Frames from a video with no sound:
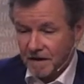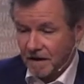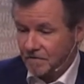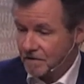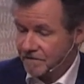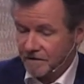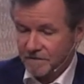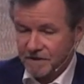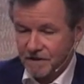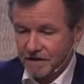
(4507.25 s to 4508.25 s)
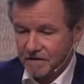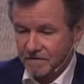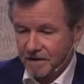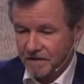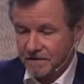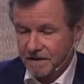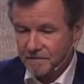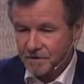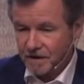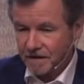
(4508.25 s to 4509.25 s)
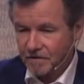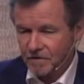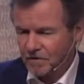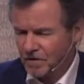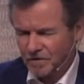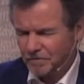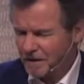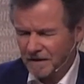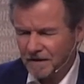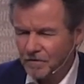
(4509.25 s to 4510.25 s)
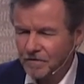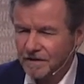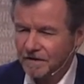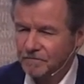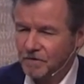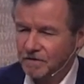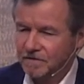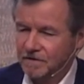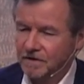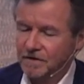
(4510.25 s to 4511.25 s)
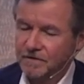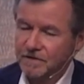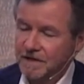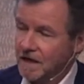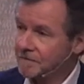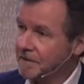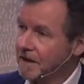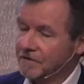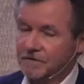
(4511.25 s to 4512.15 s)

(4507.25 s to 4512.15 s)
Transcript: I was very much taken by the sculpture, and I had not really looked at what uh, Scarpa,